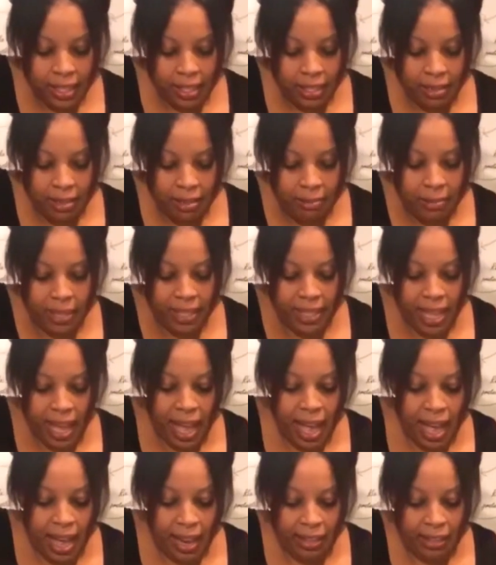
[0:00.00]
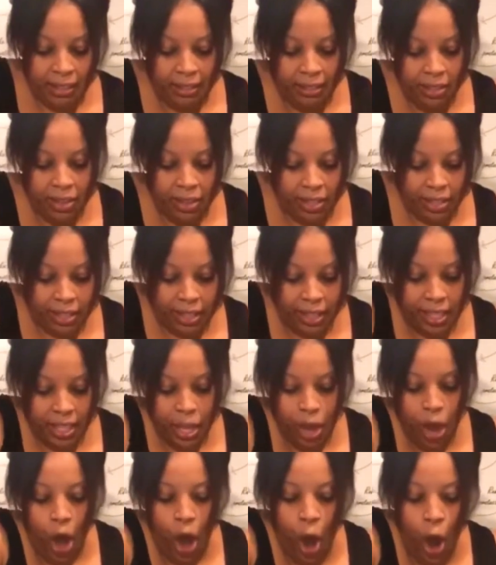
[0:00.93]
But that looks
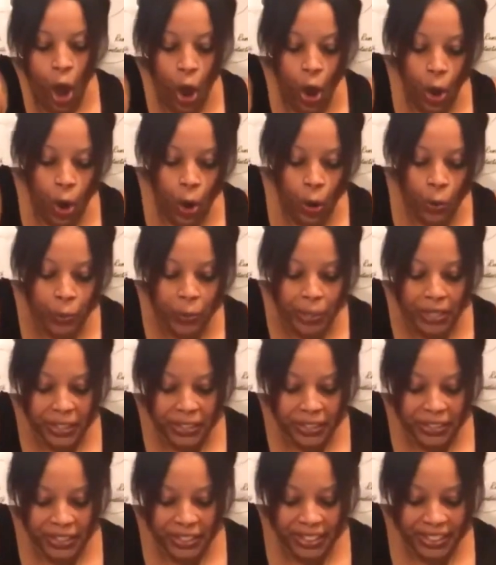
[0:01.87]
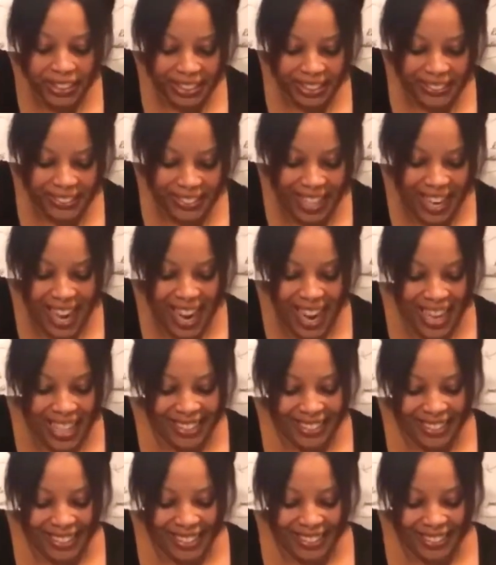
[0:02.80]
so good, you
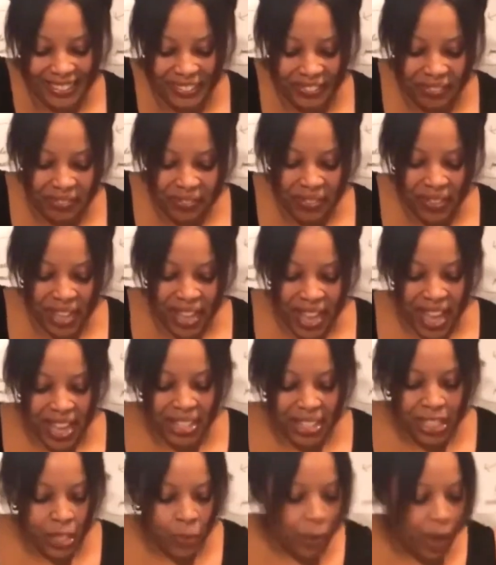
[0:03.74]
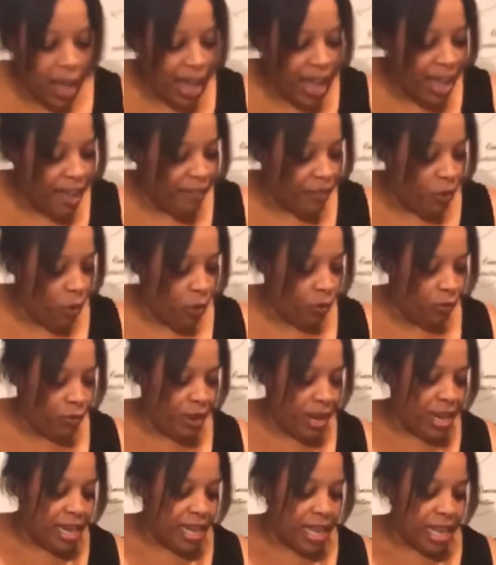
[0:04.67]
guys. And so I have
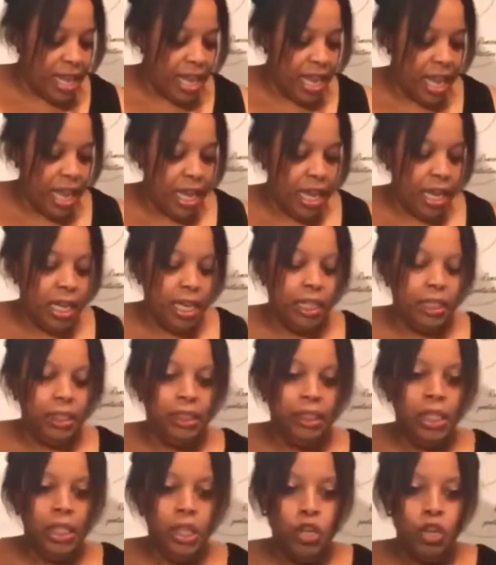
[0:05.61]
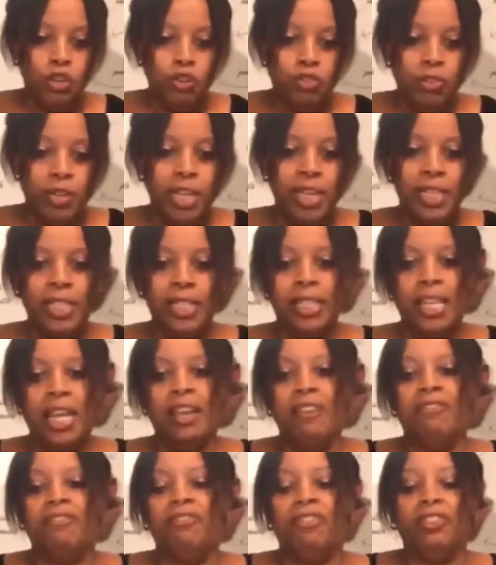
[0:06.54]
already greased
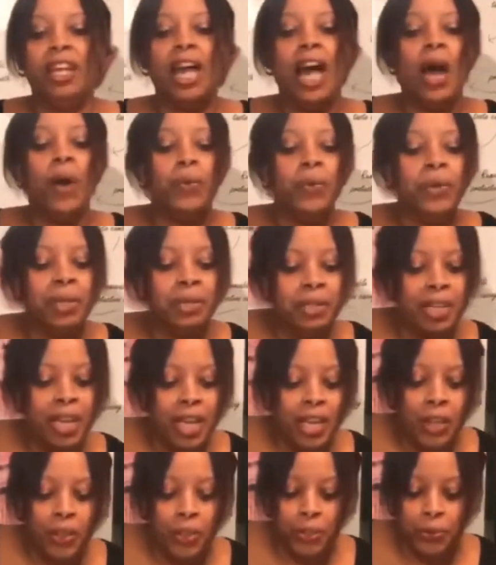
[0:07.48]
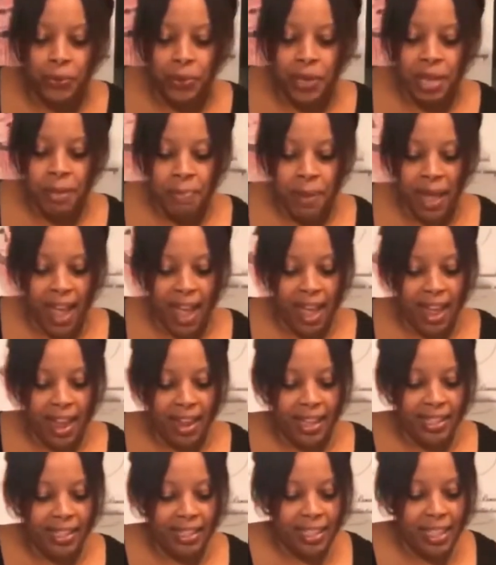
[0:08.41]
and floured 3
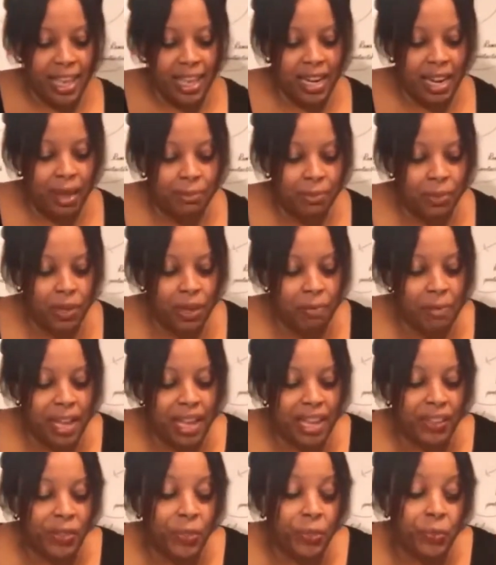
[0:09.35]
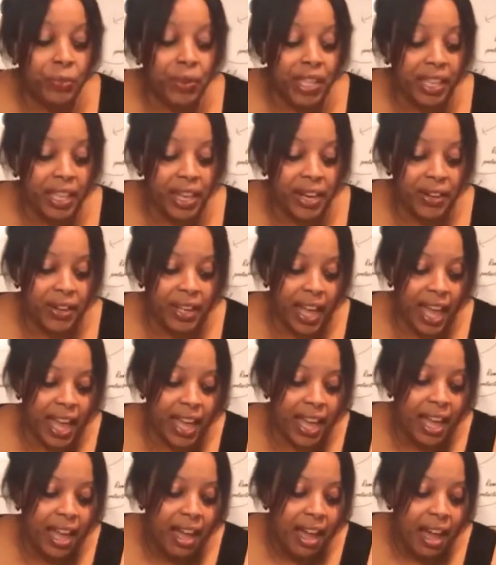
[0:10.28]
pans, and I'm going to make a 3-layer cake.
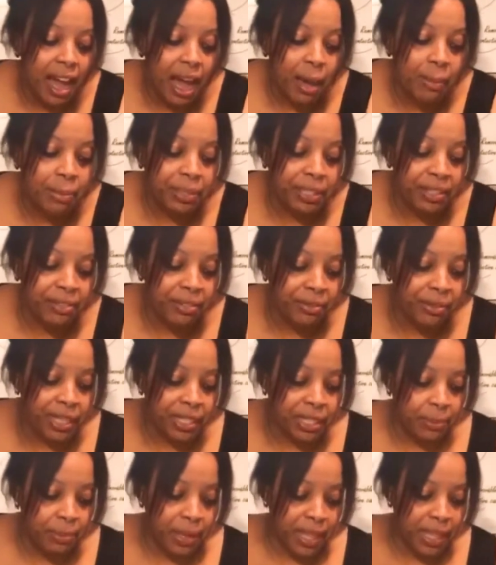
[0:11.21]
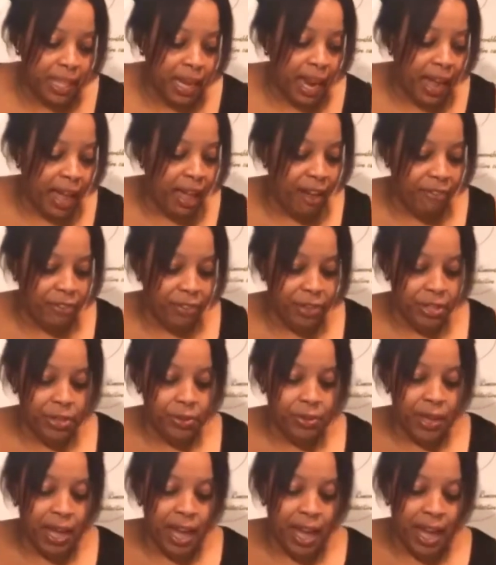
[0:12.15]
I believe the recipe that I have for
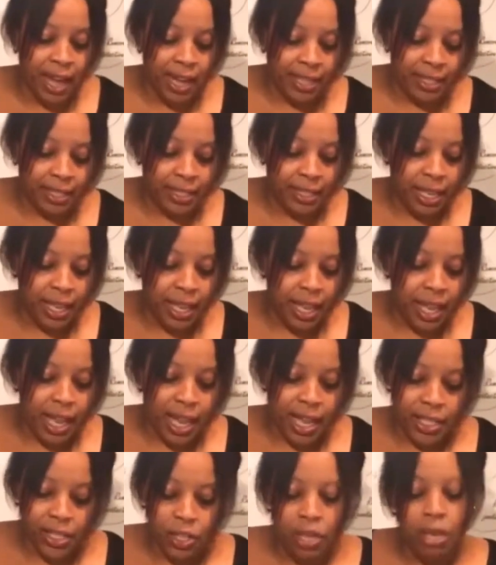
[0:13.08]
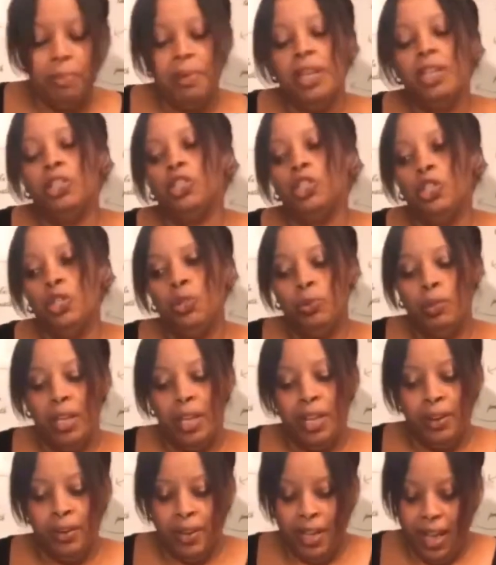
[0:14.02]
you guys is going to be a
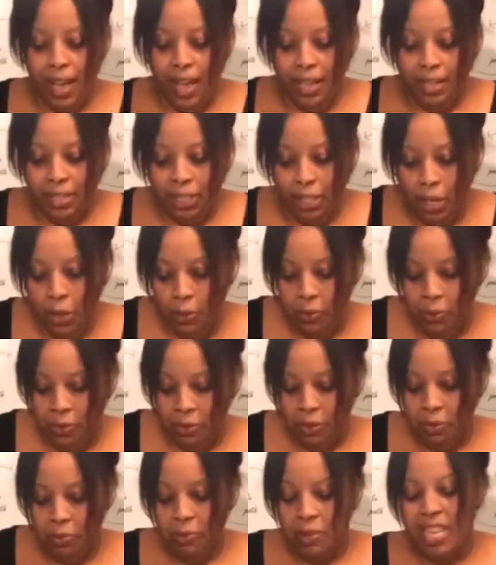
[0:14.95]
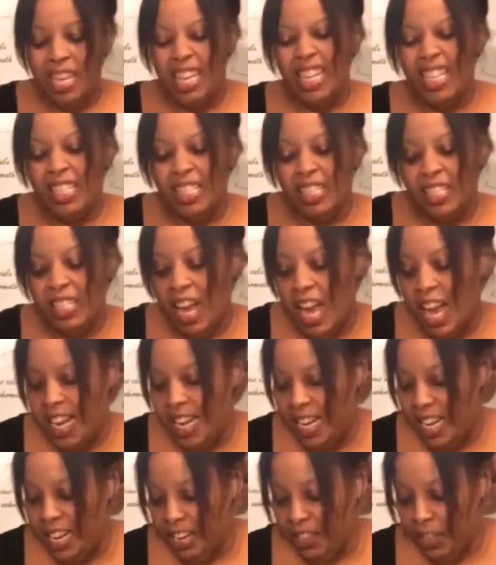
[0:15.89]
2-layer cake, so don't get
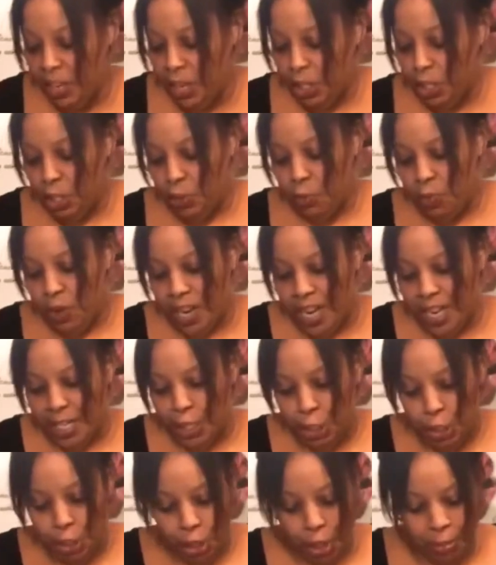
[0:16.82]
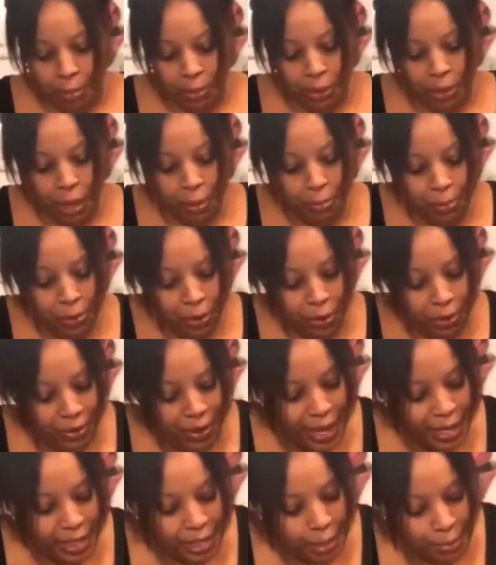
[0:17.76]
excited unless you want to double up your
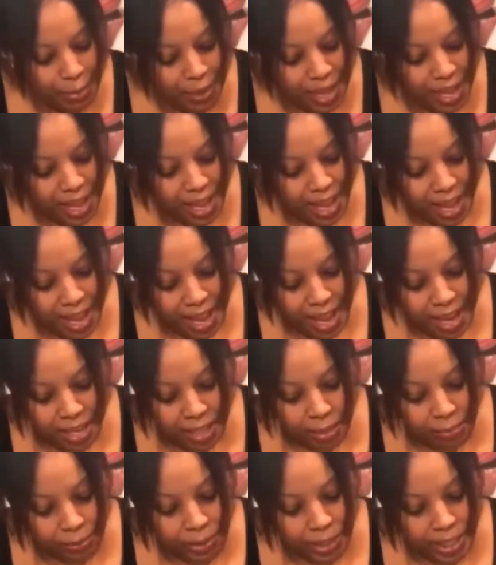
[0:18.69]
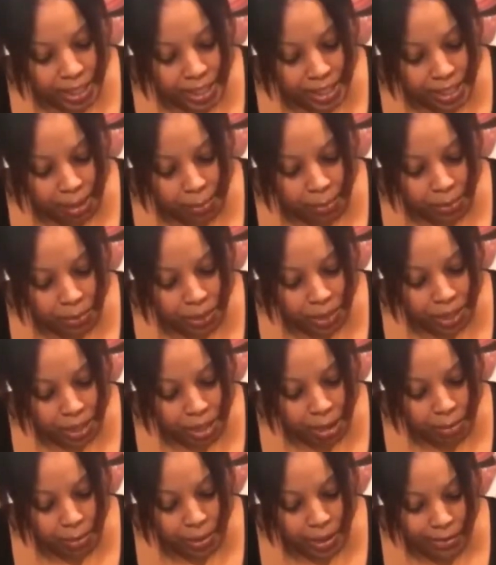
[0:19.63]
recipe. And it's really simple to
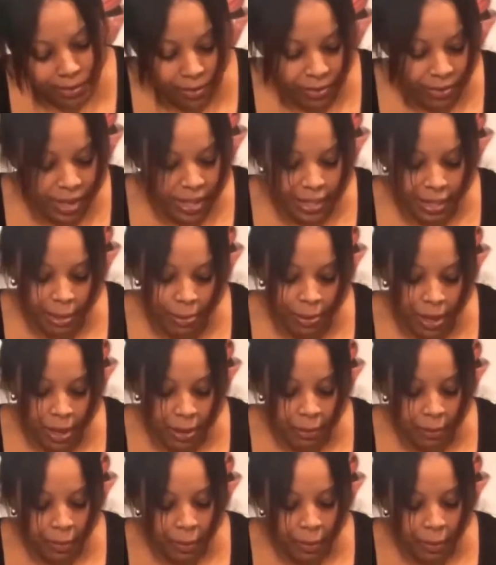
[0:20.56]
double up the recipe.